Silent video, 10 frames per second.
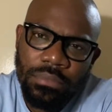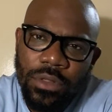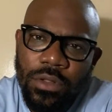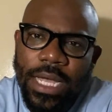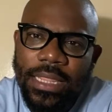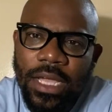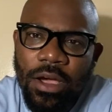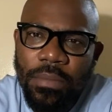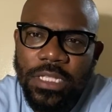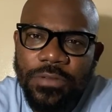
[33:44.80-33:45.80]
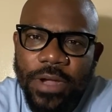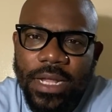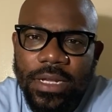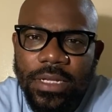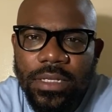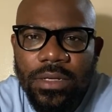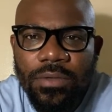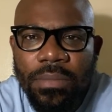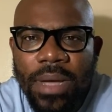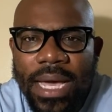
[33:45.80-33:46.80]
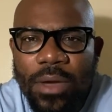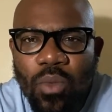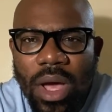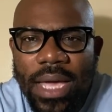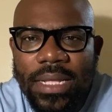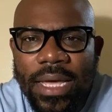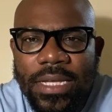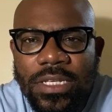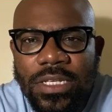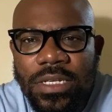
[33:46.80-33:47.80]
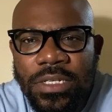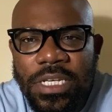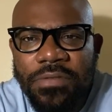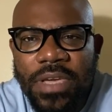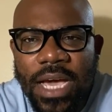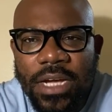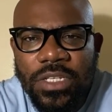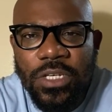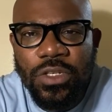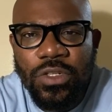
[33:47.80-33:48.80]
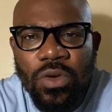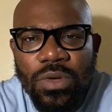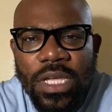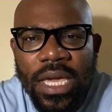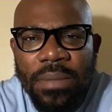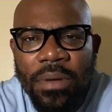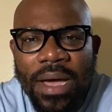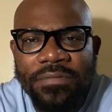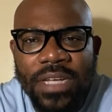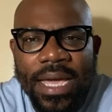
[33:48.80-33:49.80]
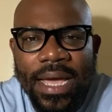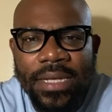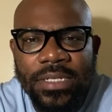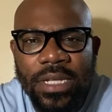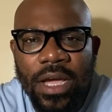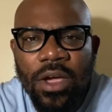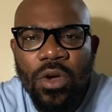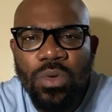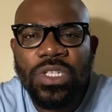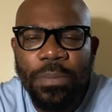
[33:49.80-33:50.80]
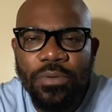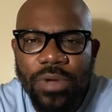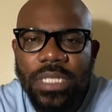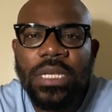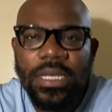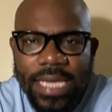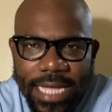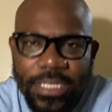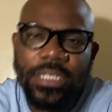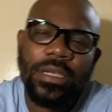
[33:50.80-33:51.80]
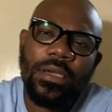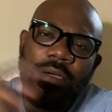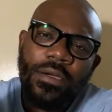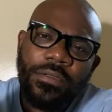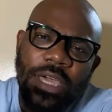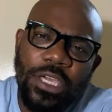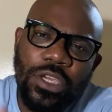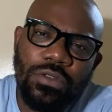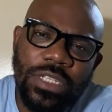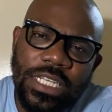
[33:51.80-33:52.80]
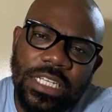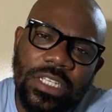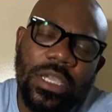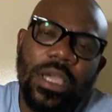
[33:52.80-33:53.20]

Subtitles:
Look at the comments, Phrankleen. With my YX, DV accusations only came up after I asked her we separate. Yes, thank you, Dennis.